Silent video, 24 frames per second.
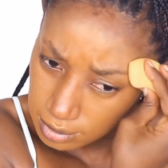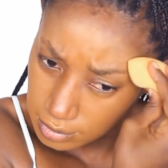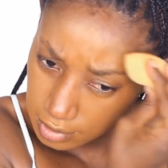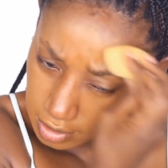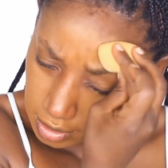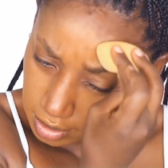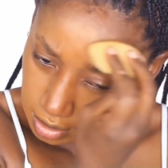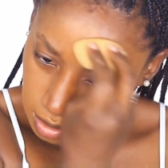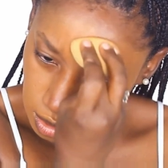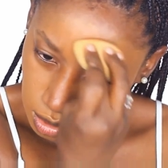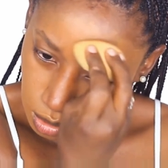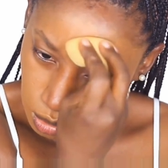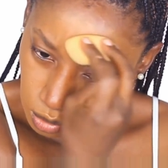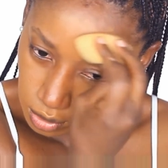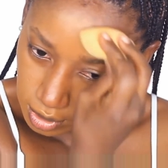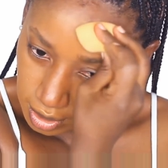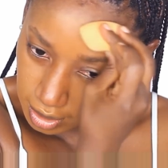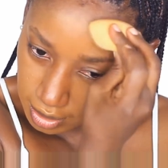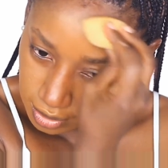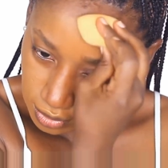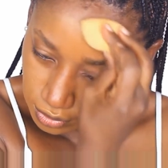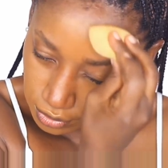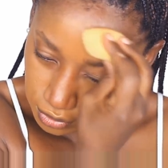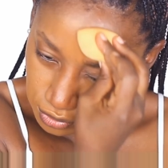This is so
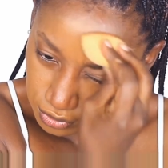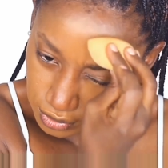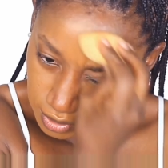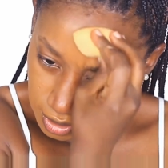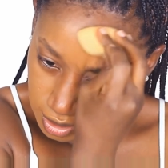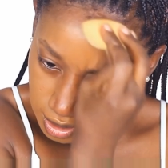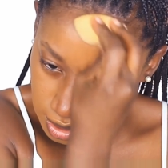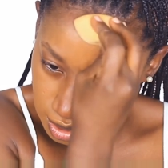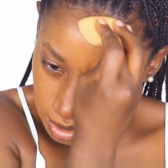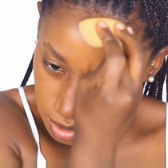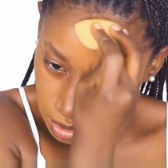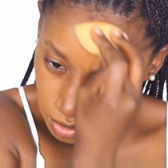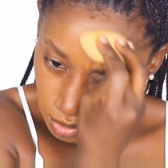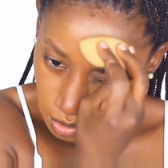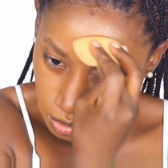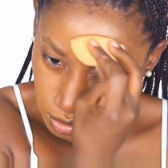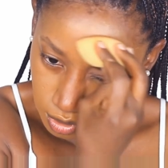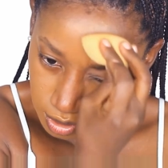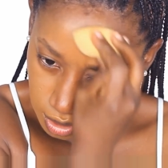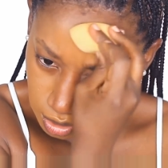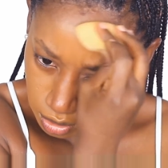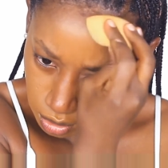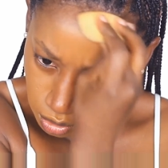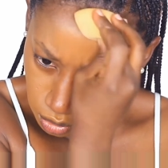that the face is not
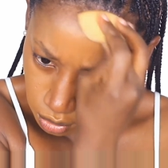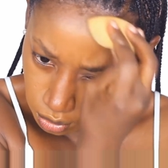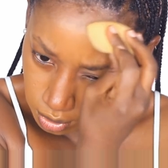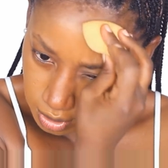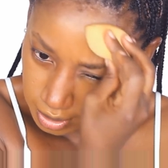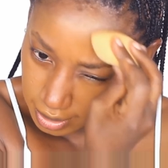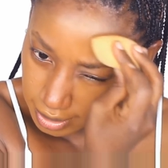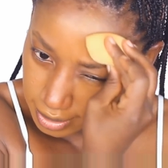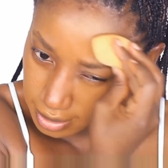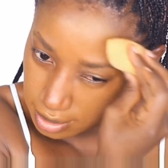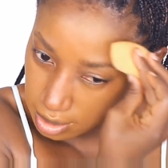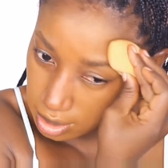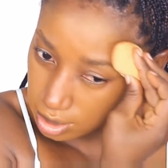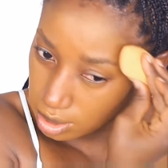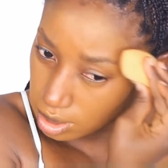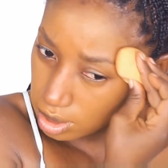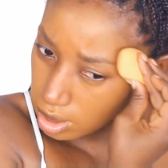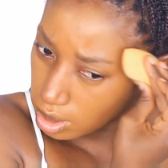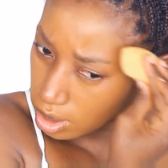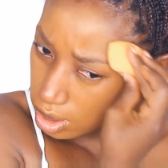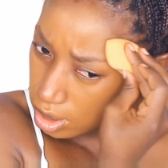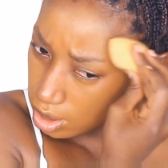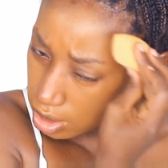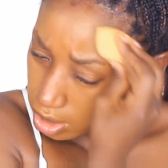looking too cakey,
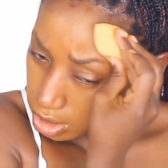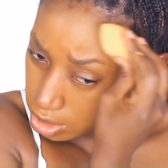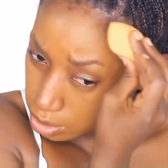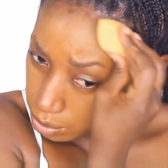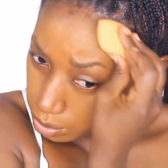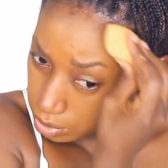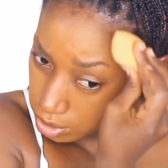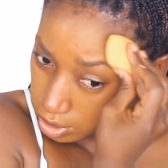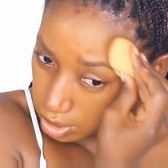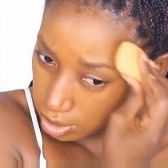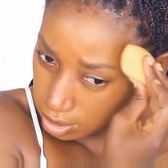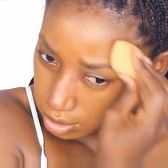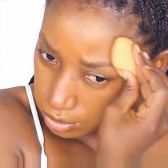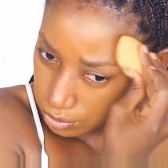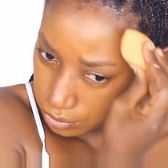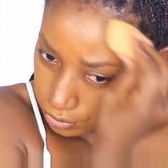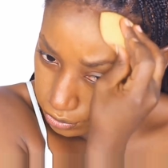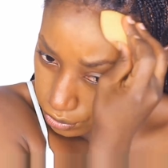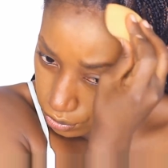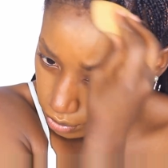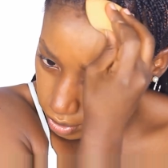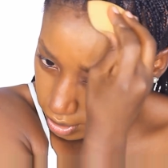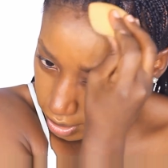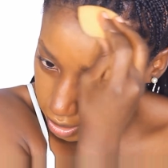especially the
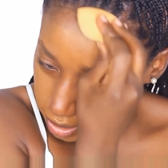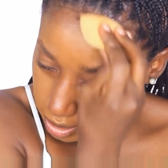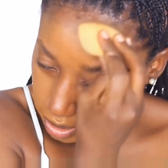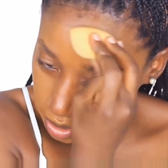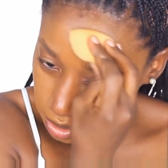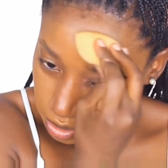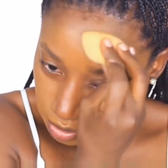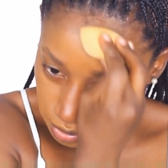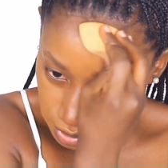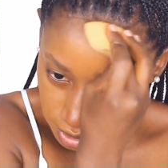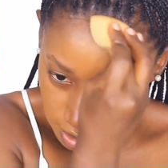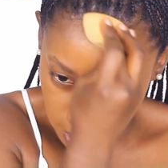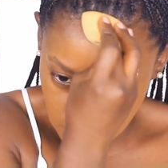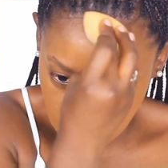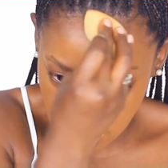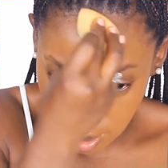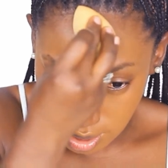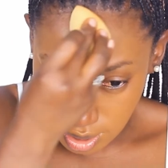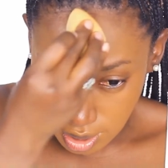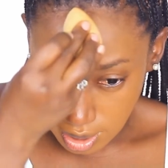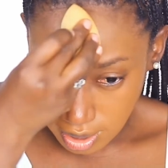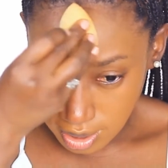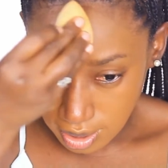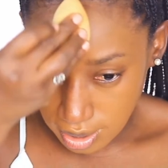forehead area,
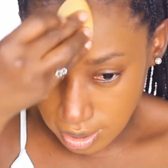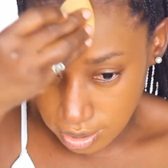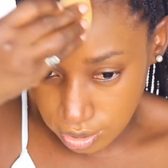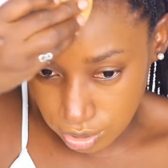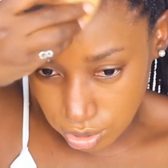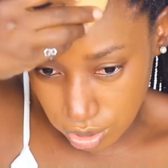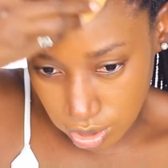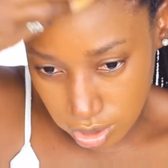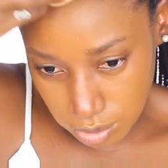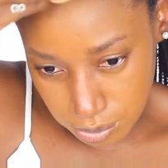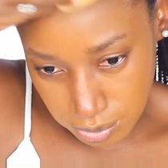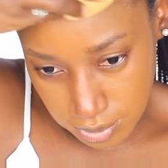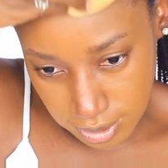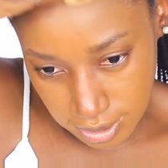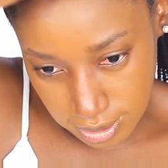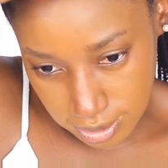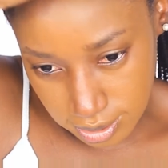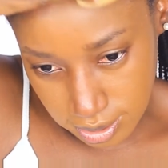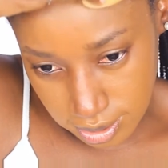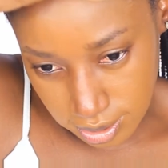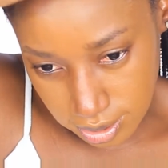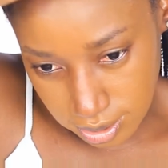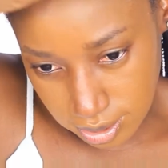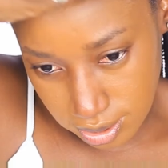and just
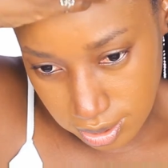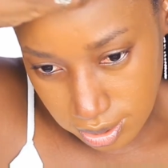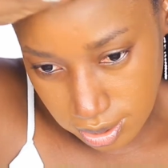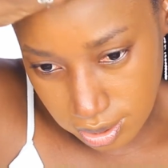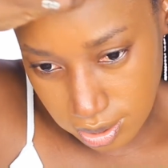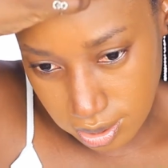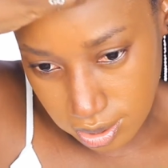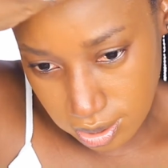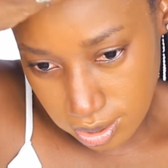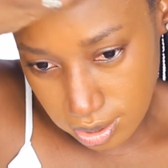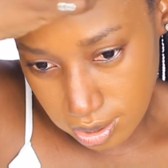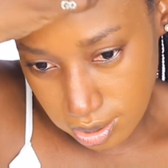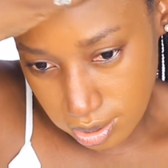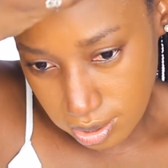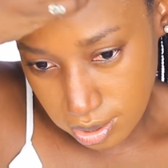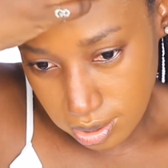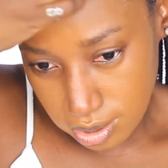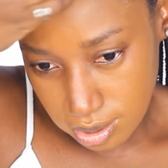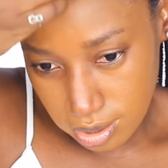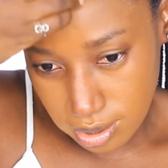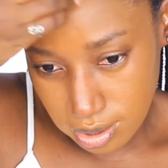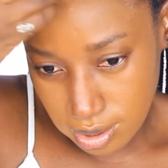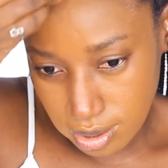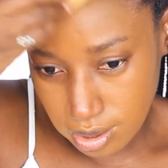blend it
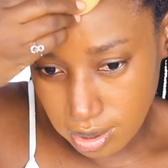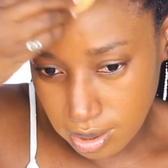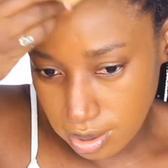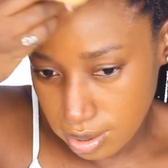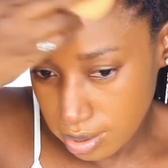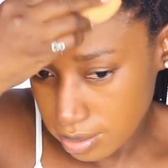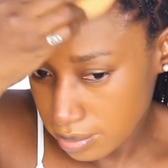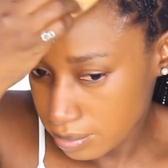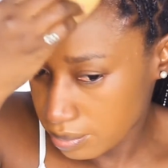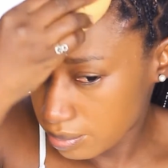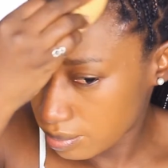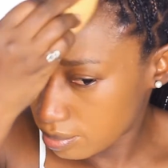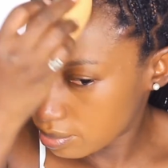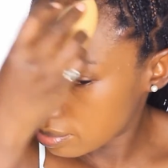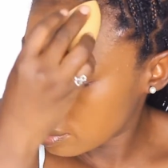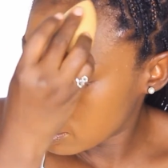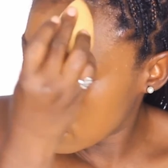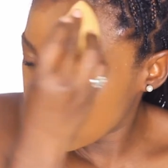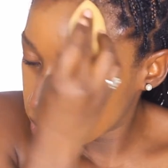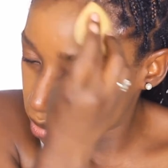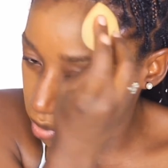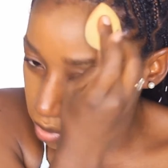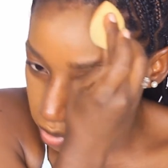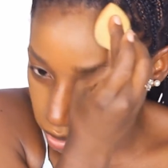
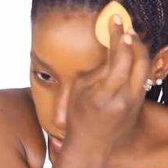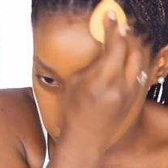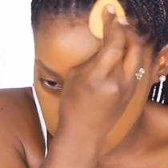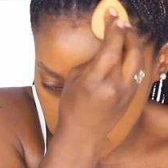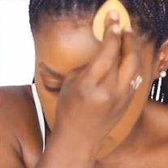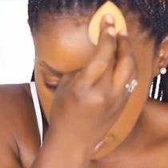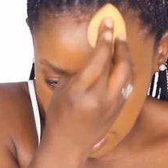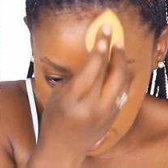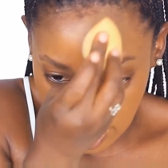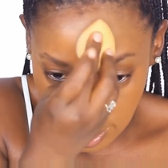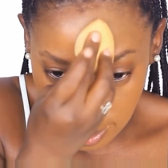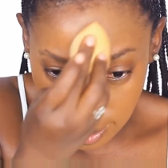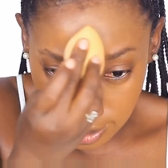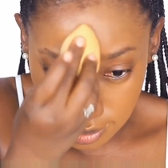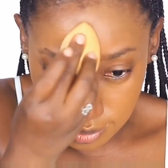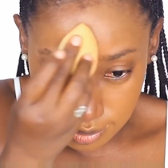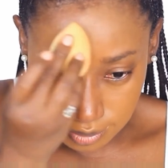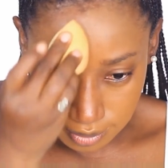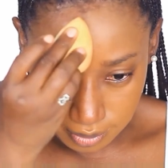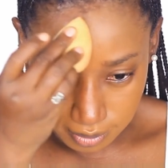to your hairline.